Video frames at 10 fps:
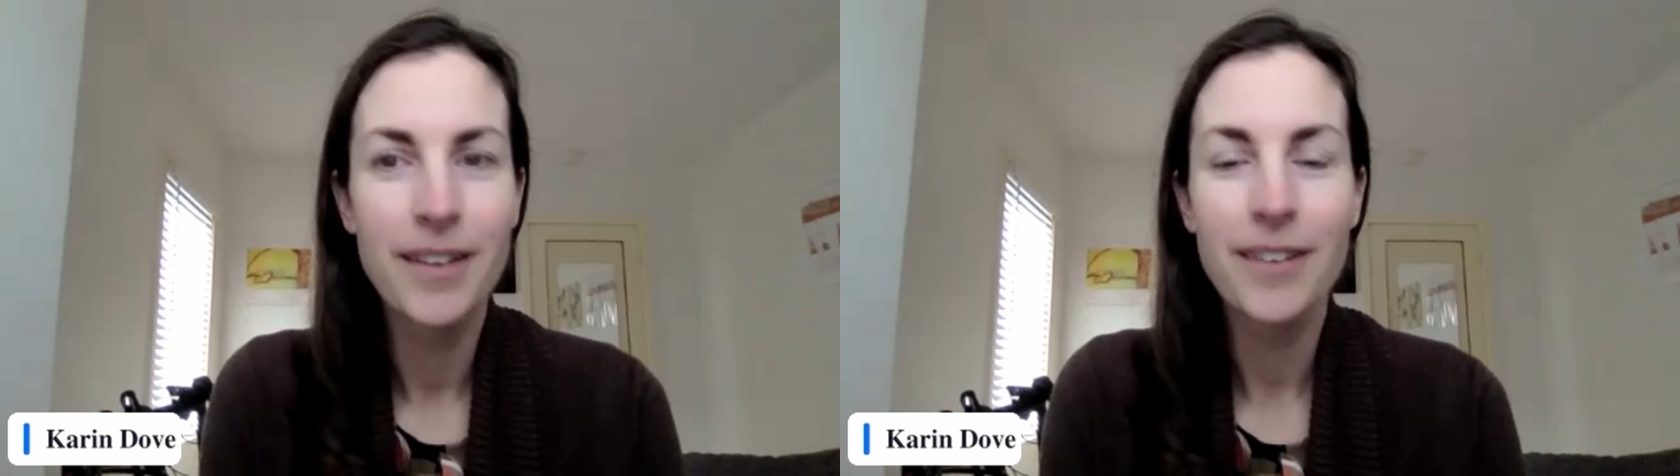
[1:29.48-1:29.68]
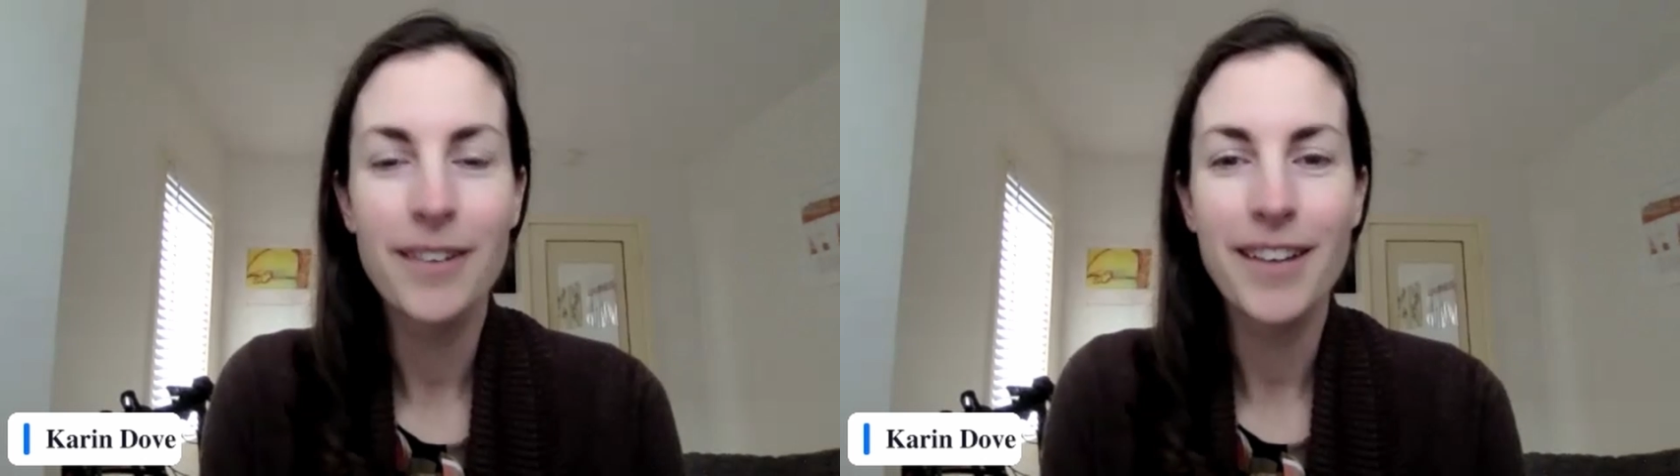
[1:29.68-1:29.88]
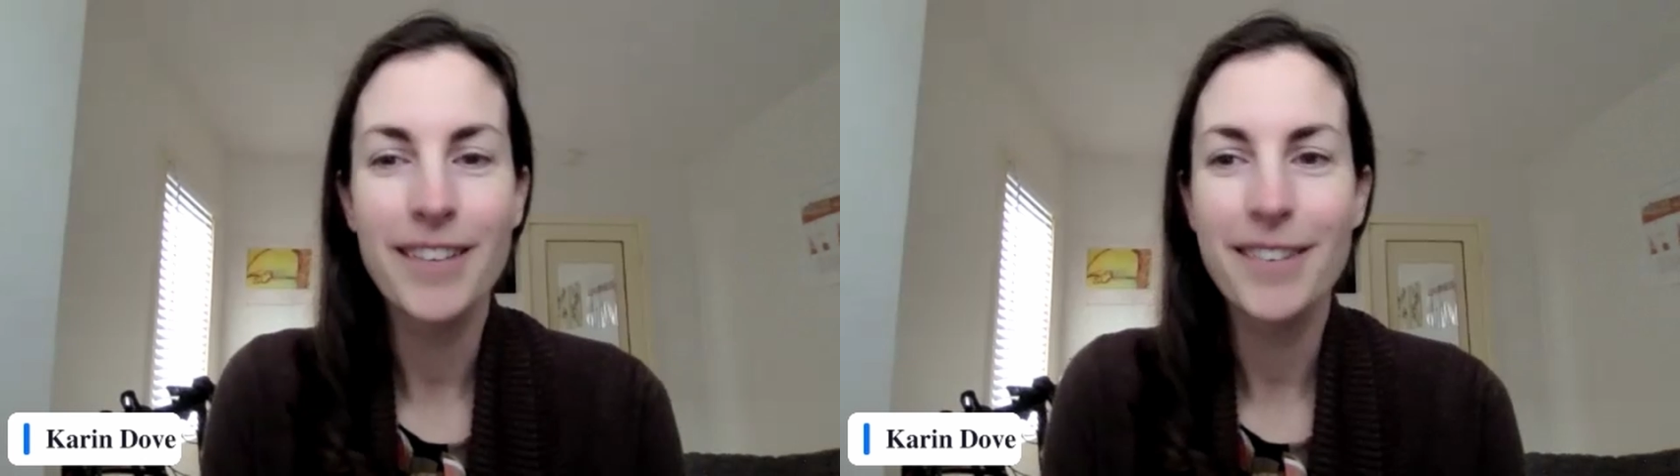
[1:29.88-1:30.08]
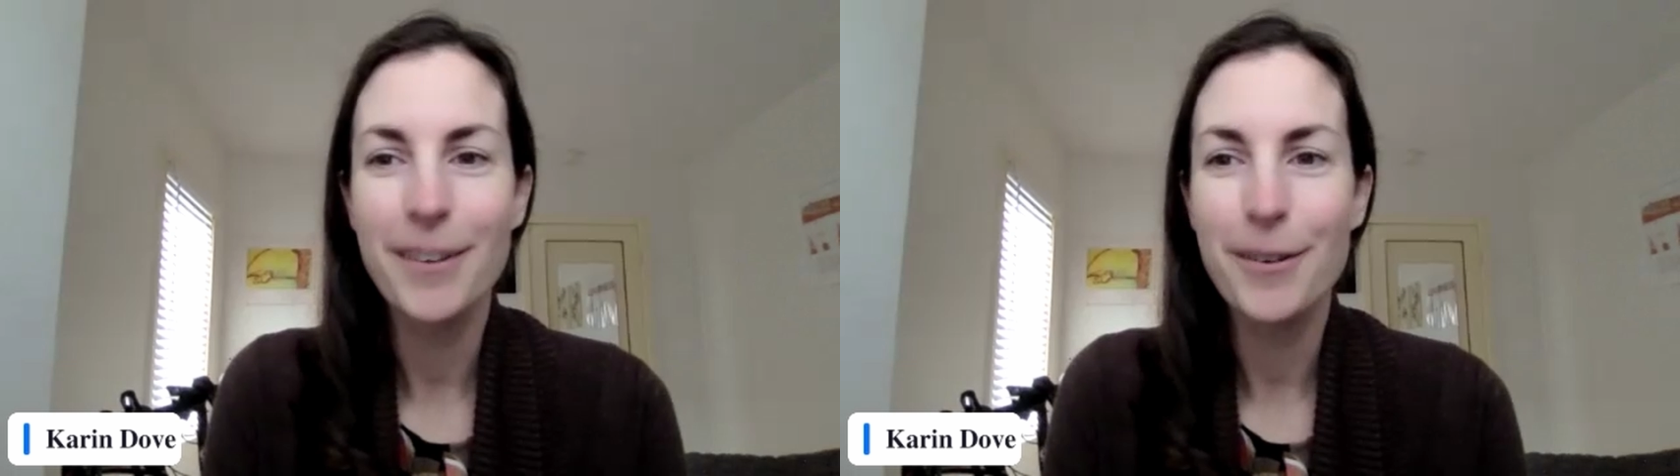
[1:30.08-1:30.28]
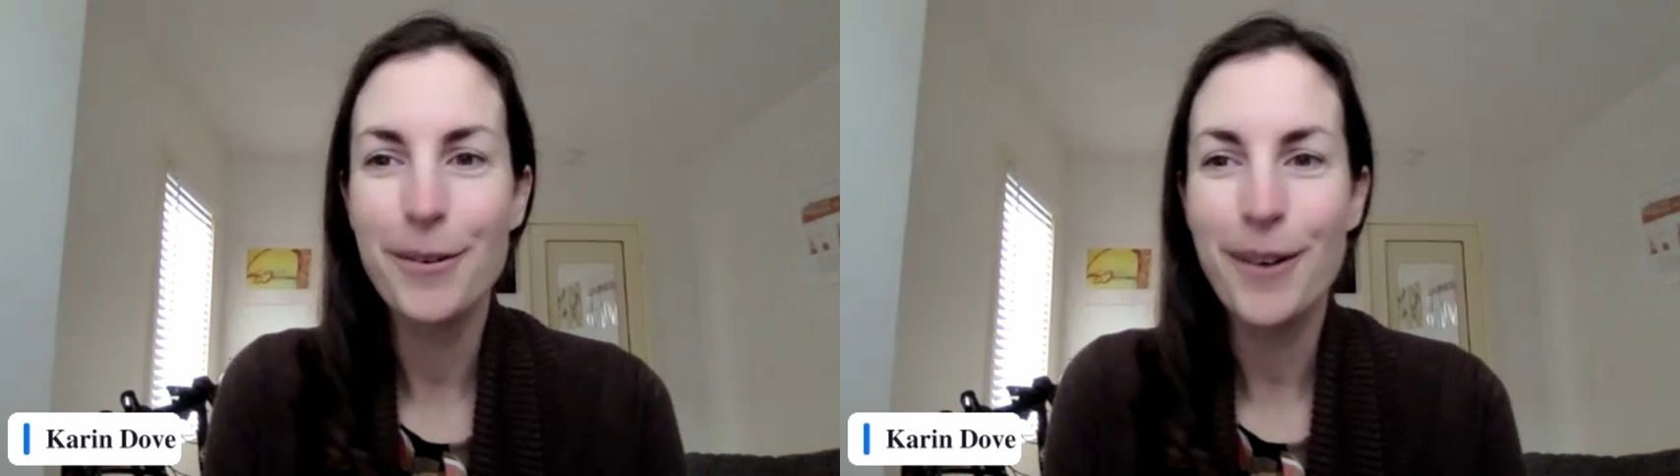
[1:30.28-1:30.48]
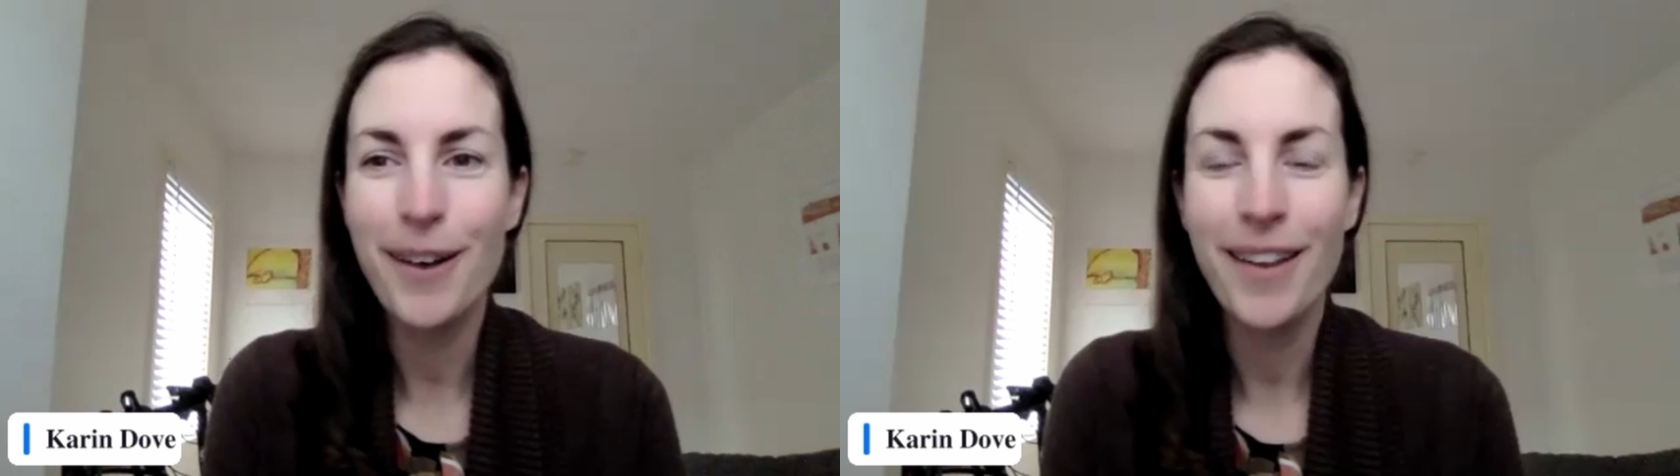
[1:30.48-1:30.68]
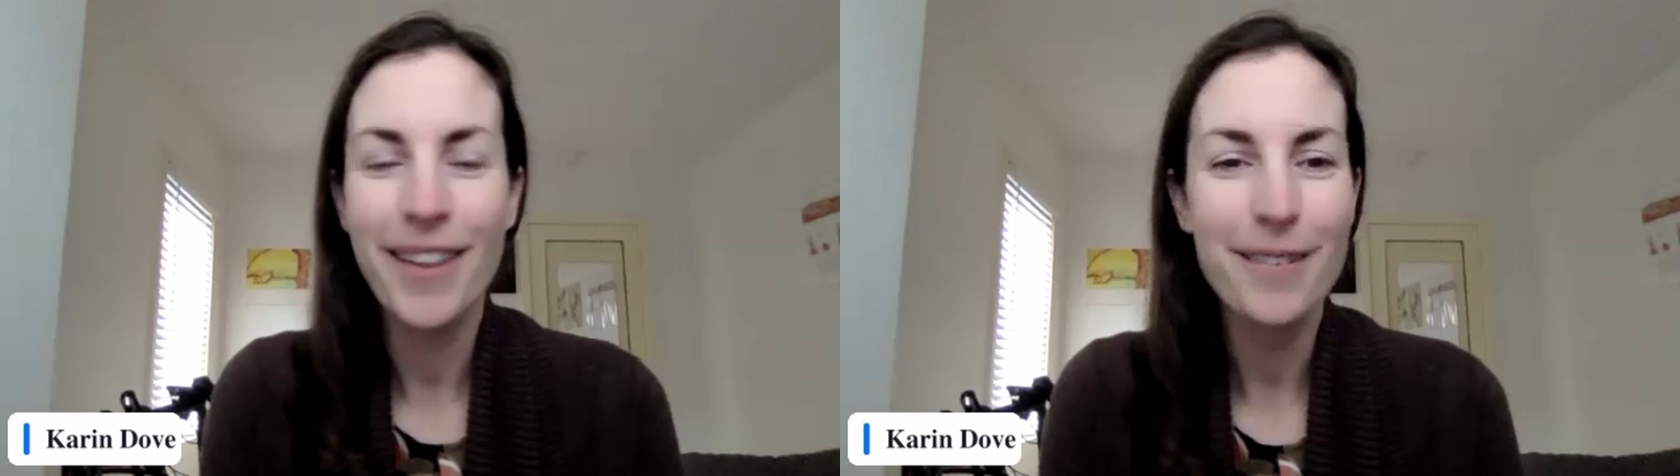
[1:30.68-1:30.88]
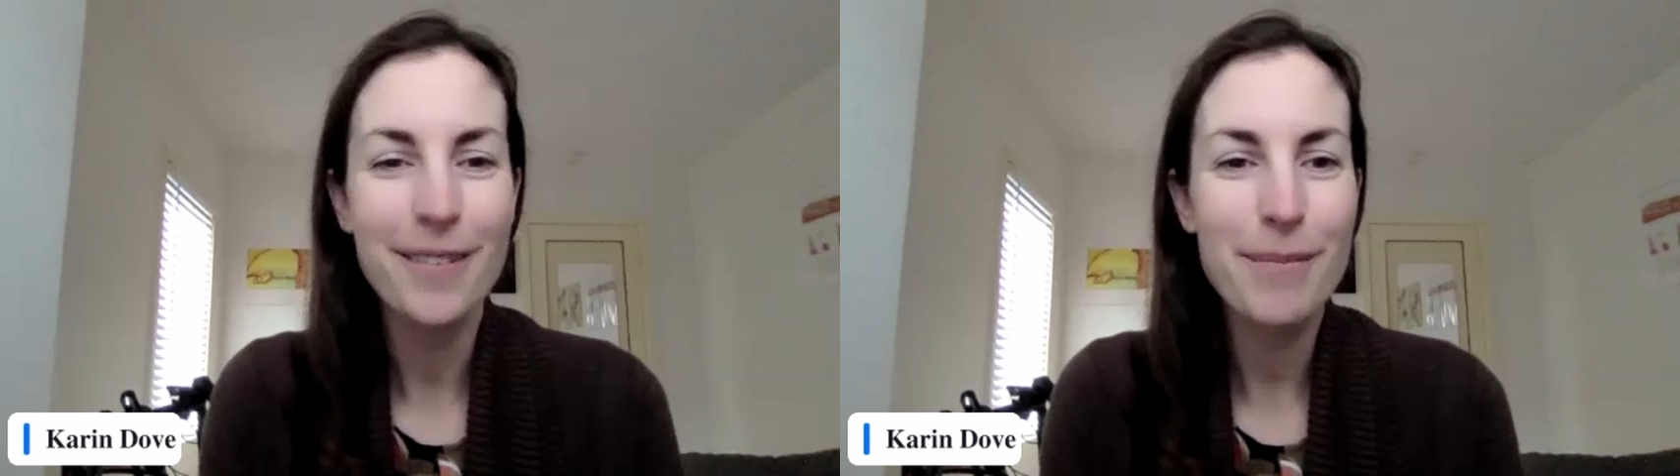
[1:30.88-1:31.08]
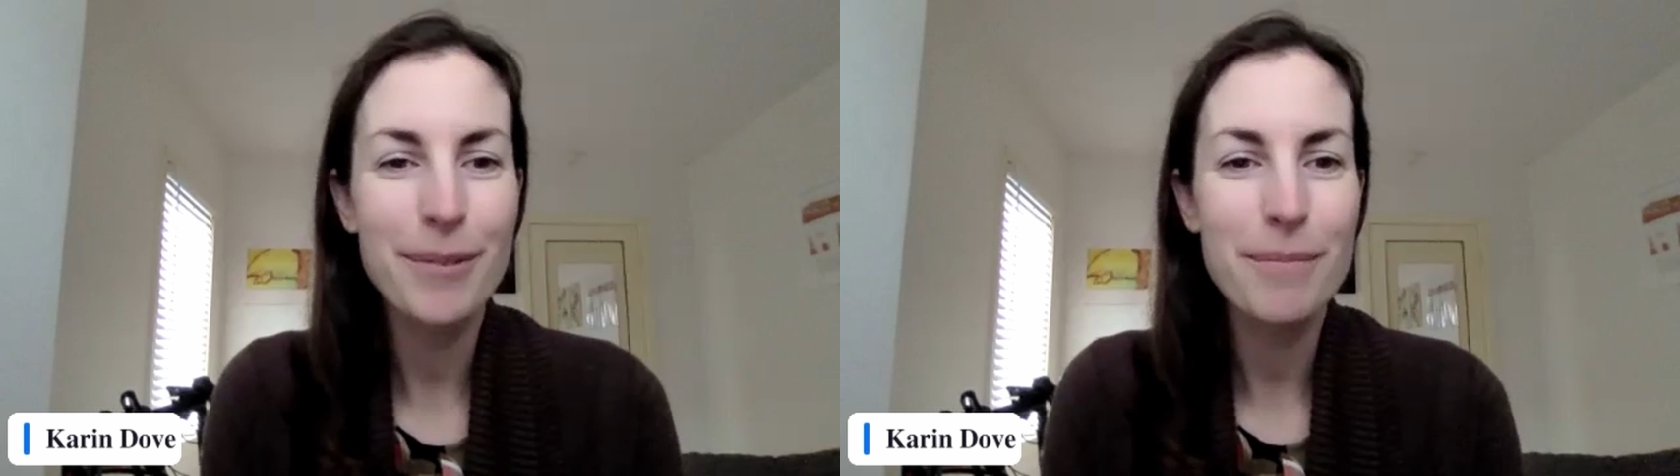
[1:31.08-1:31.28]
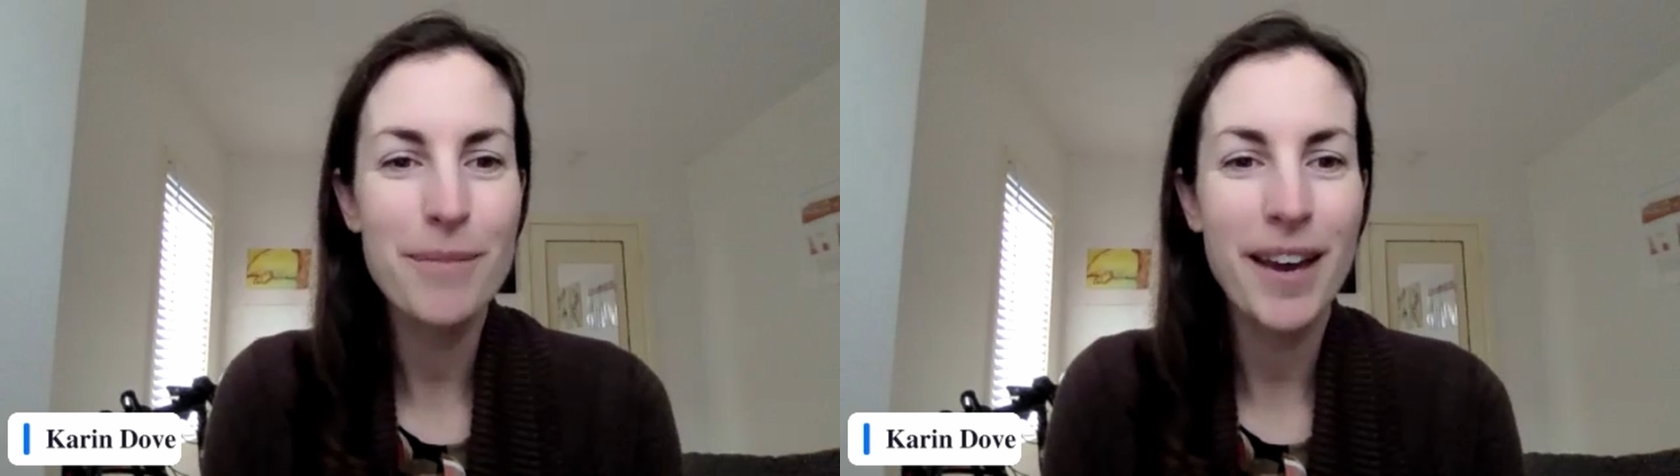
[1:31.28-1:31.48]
All right, so that wraps up